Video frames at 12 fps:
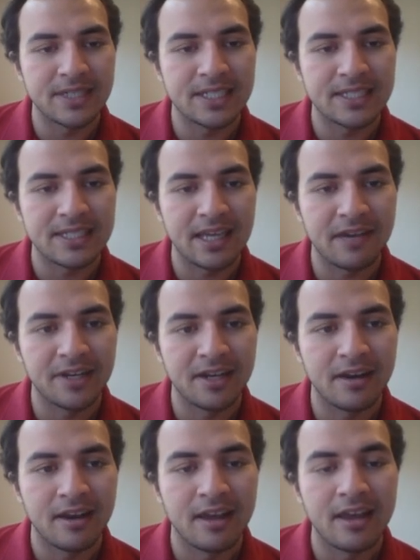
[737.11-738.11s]

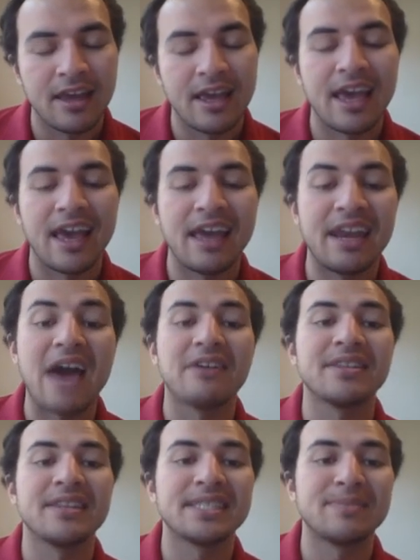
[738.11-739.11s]
g7, and now
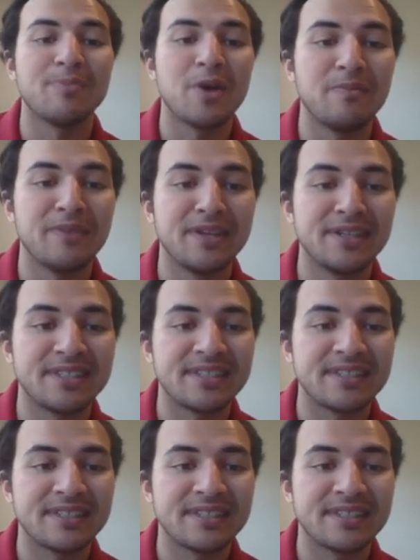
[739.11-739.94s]
at this moment,